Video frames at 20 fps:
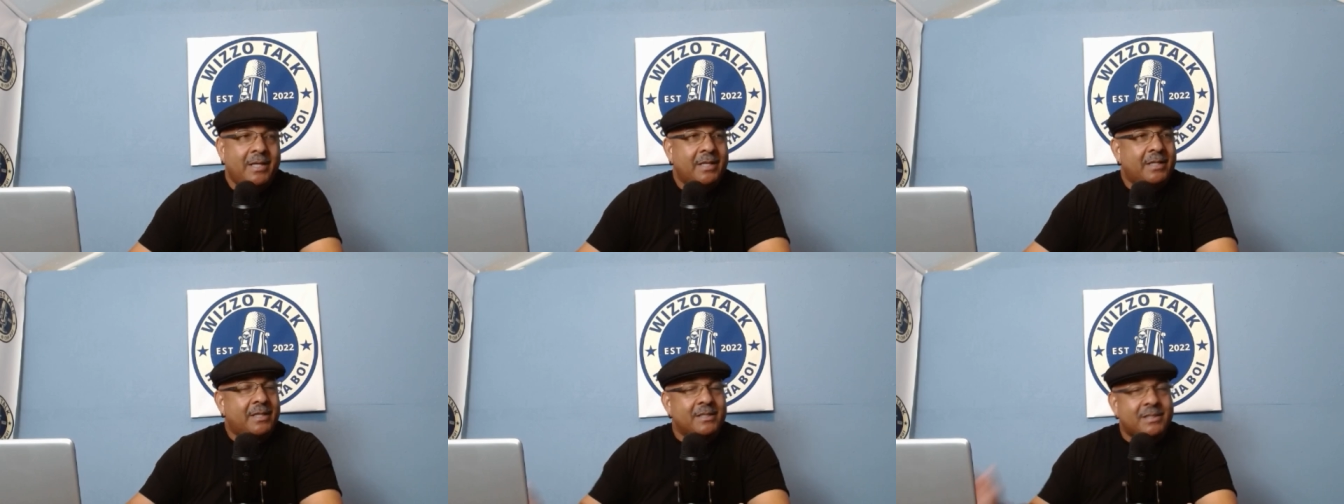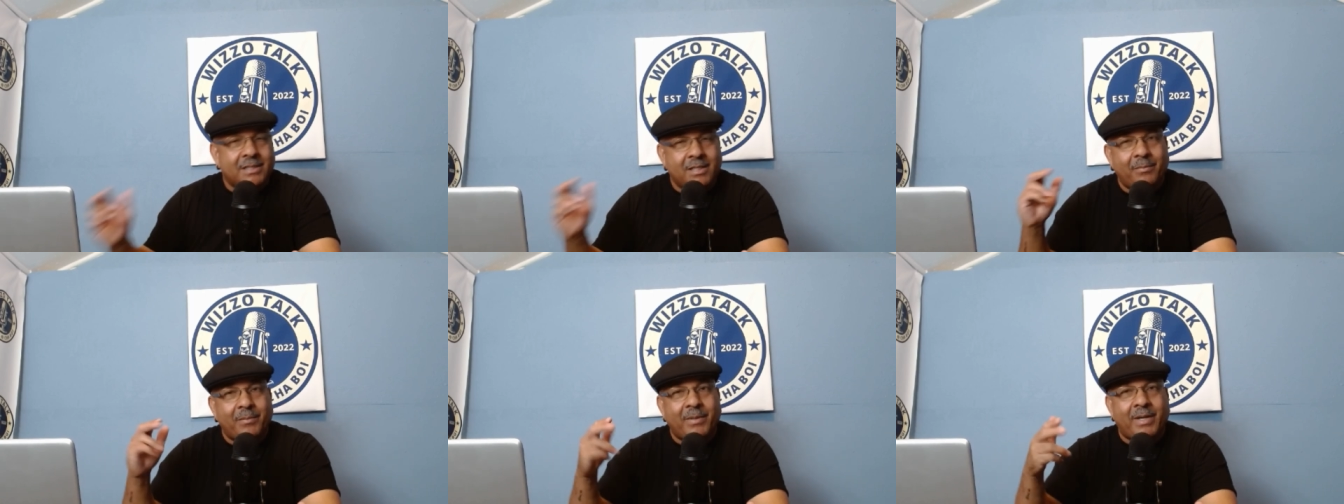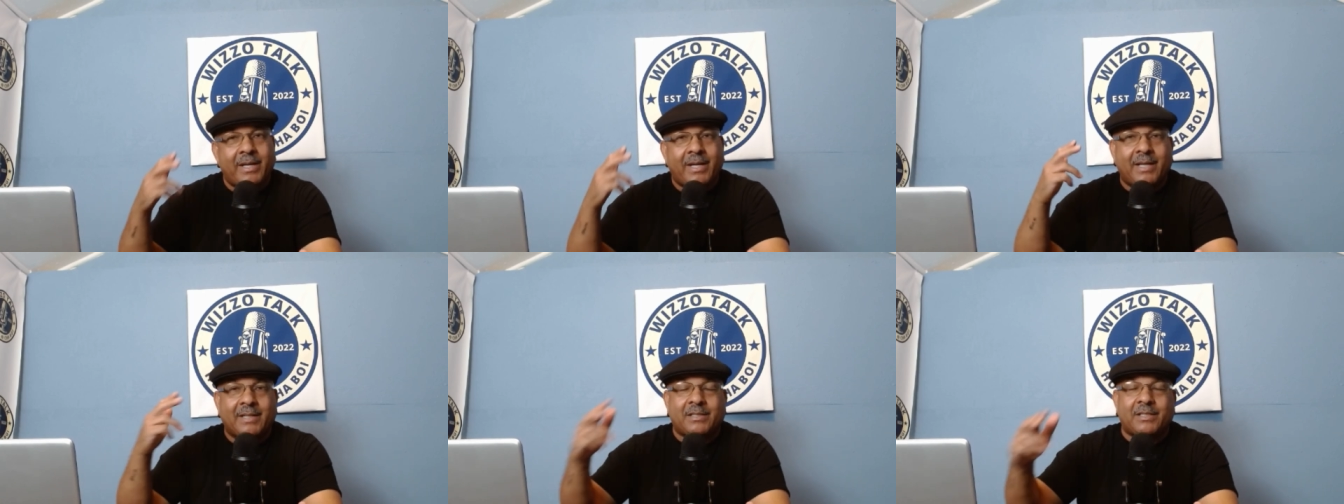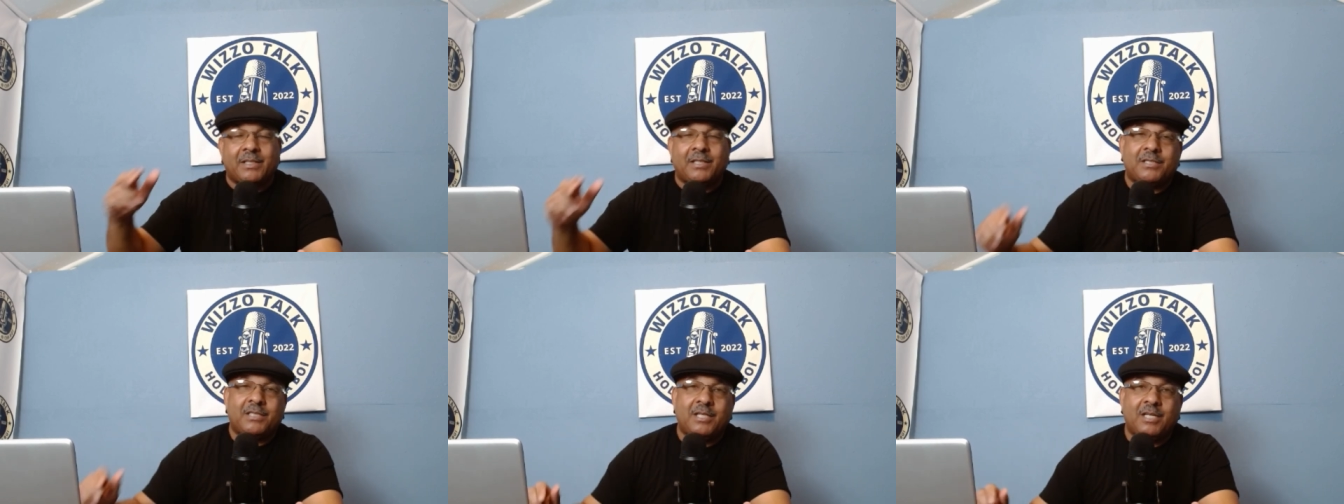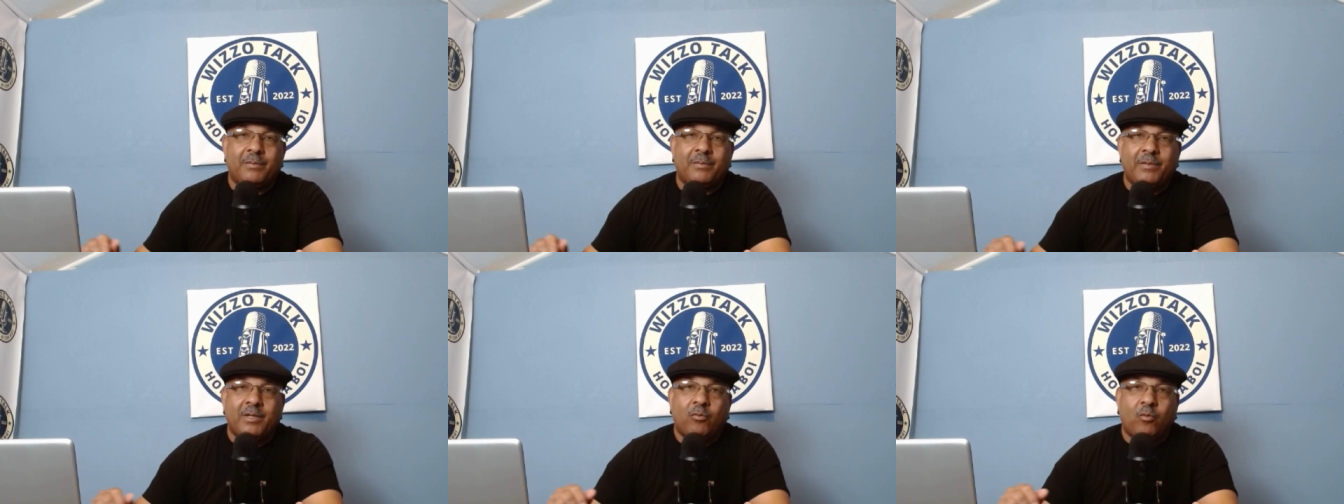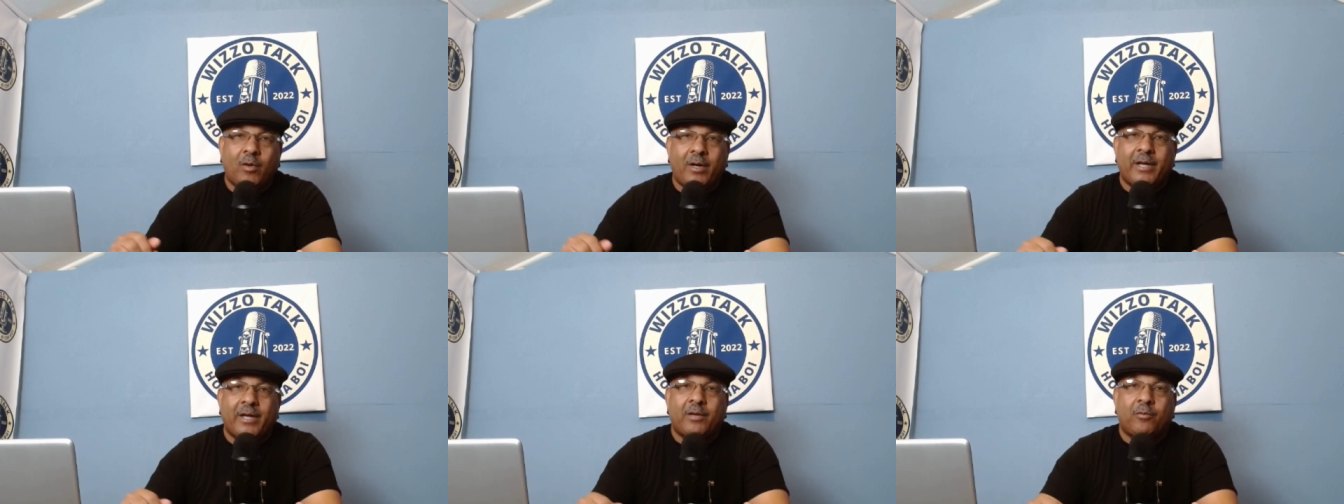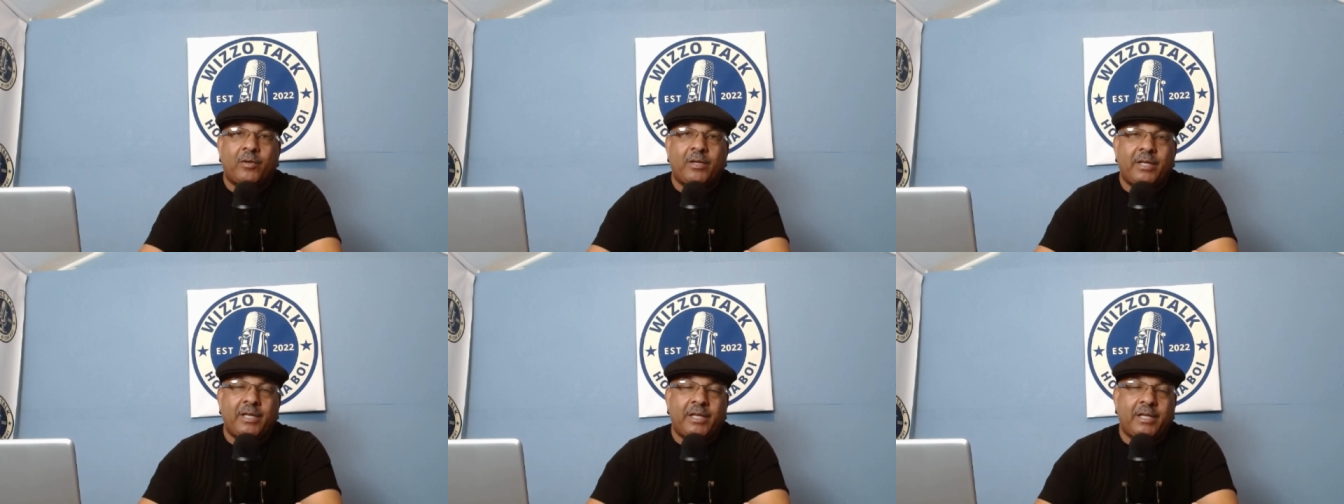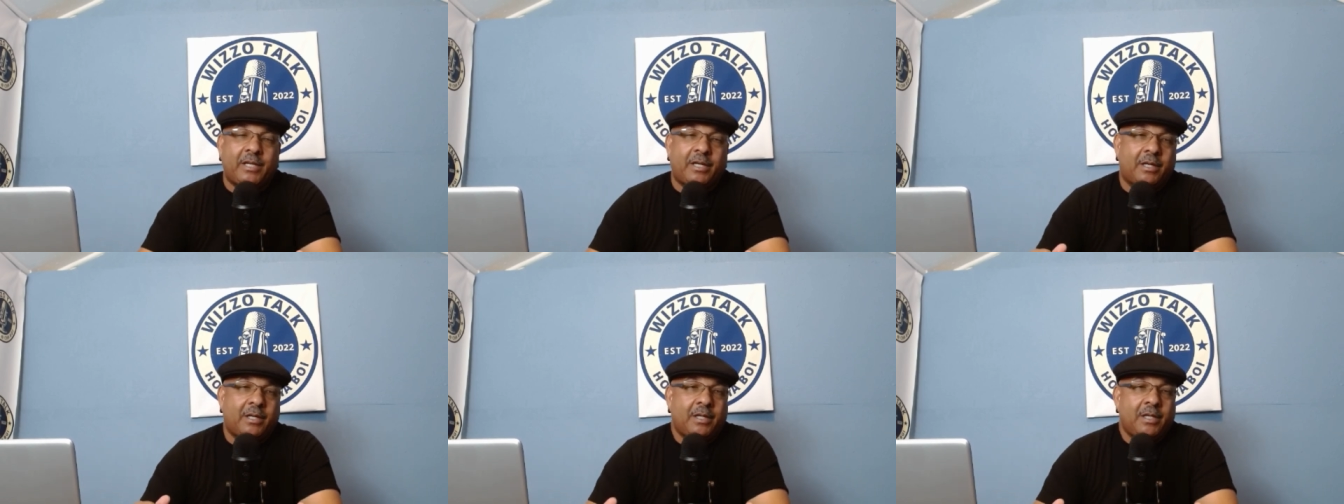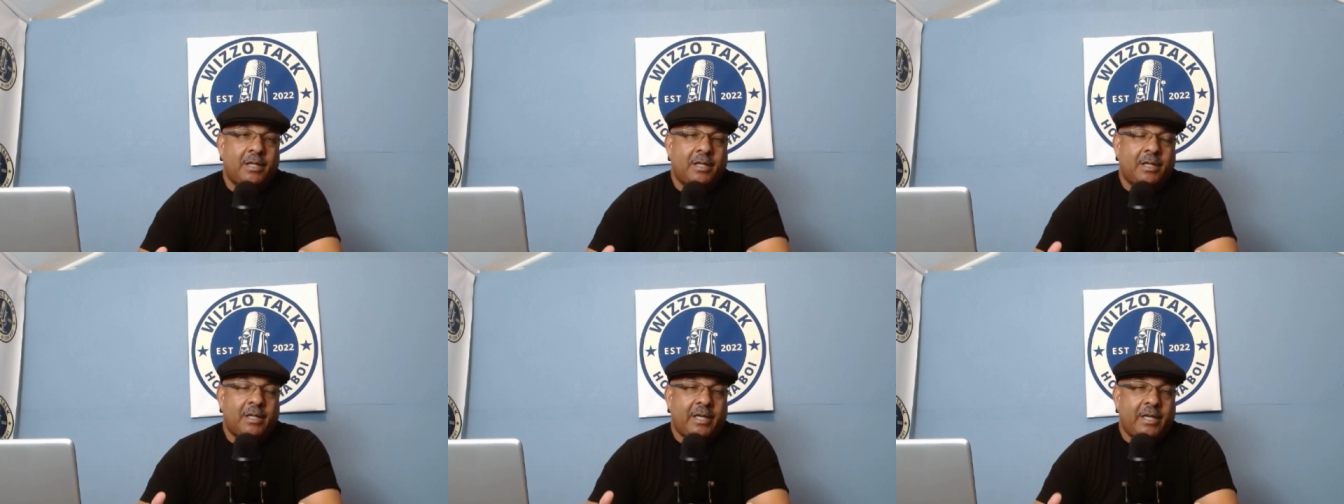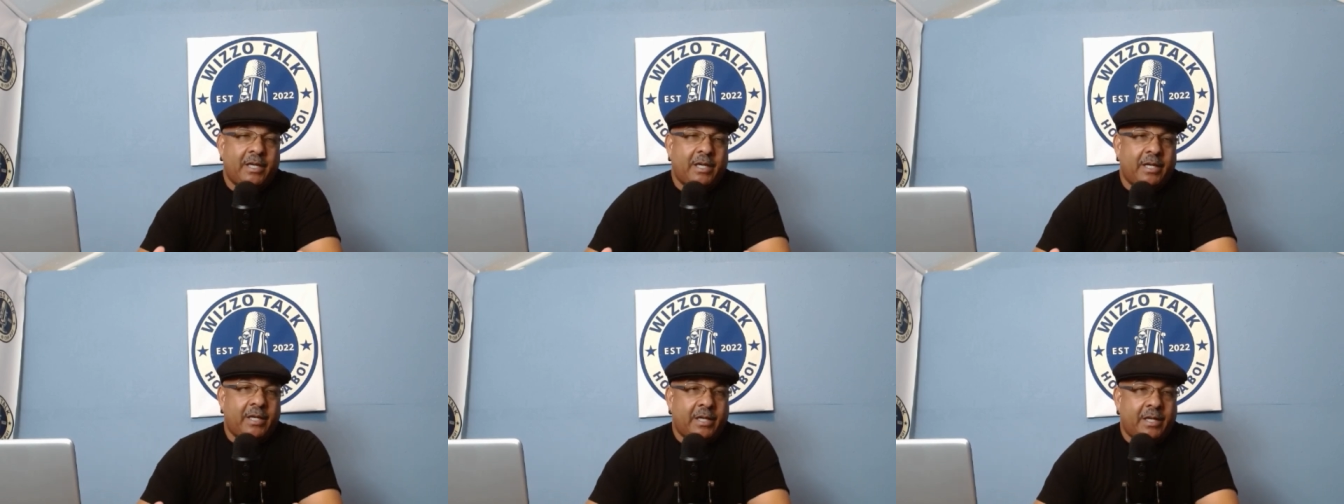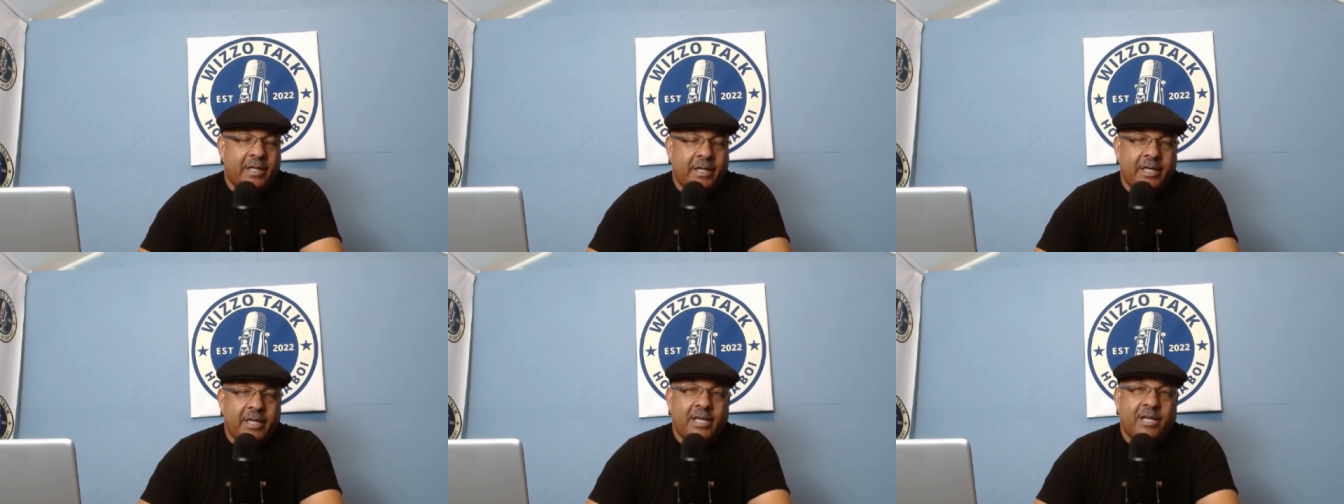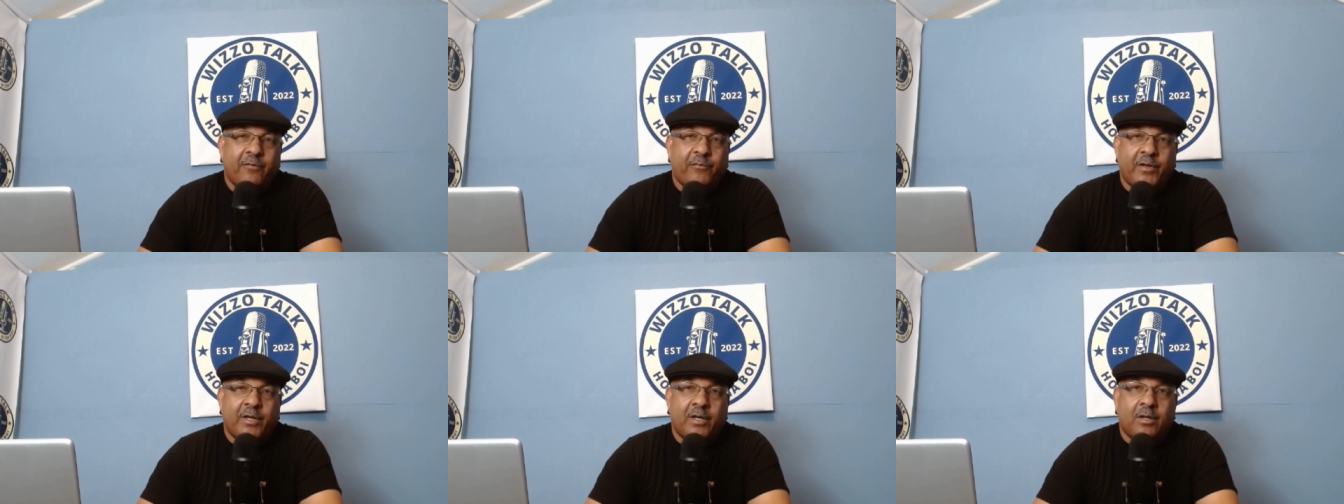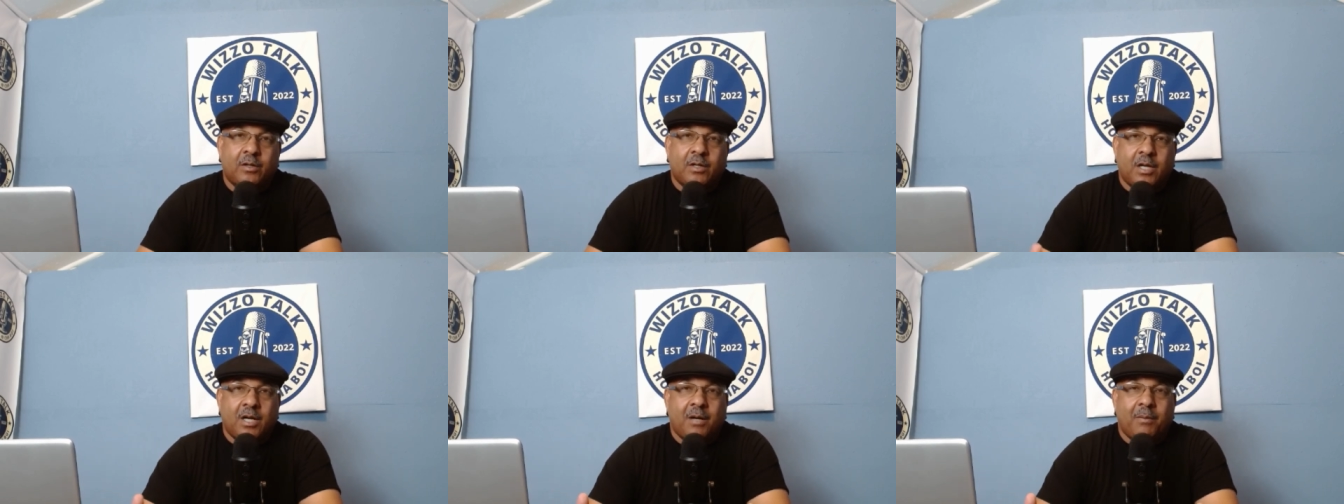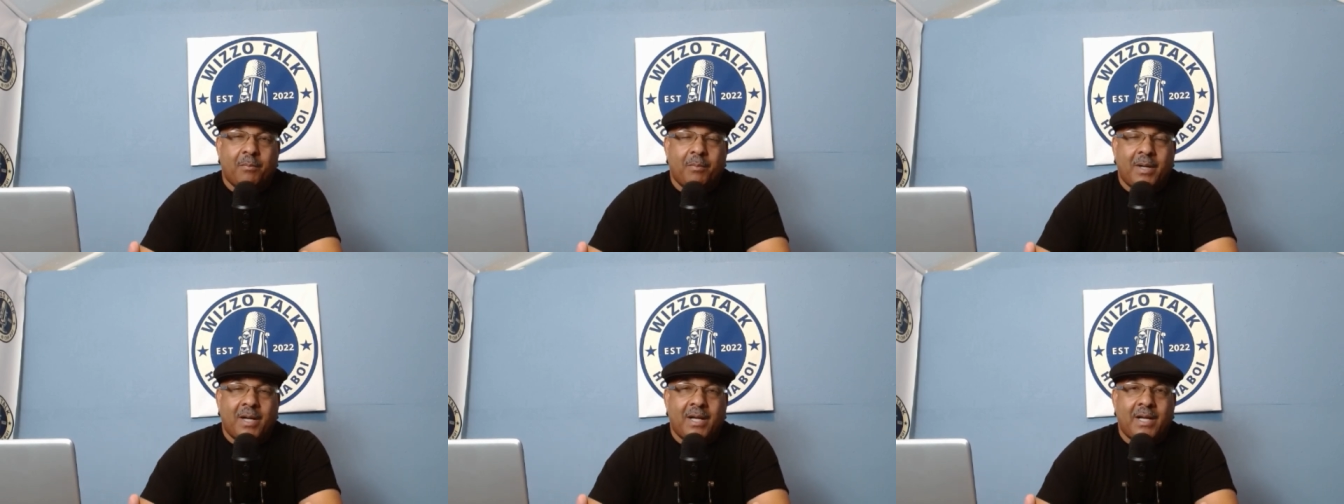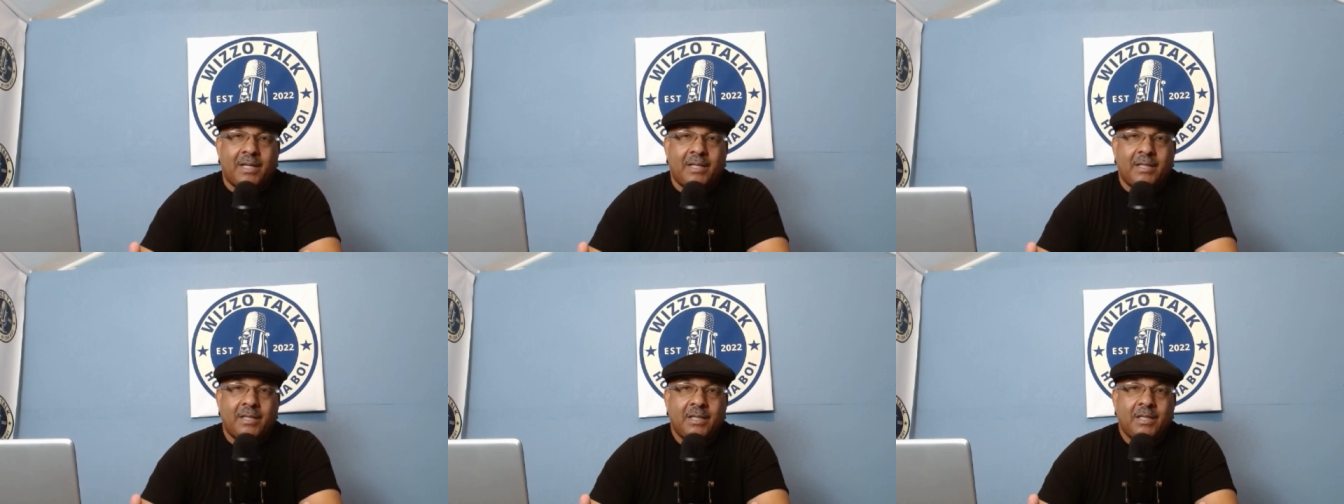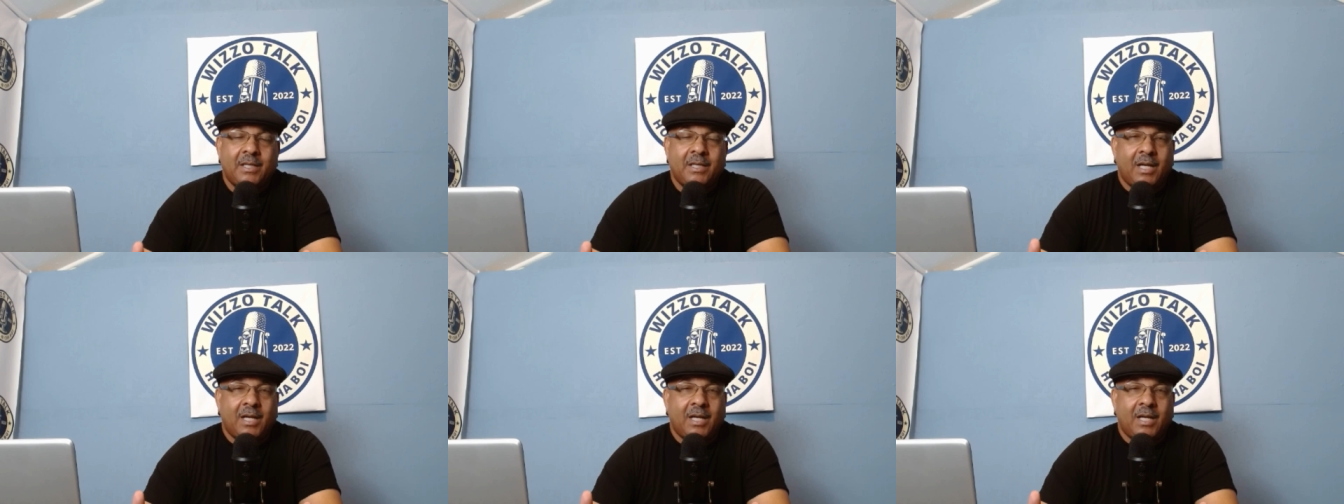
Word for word: Can somebody out there tell me why do we need a, a NFL combine?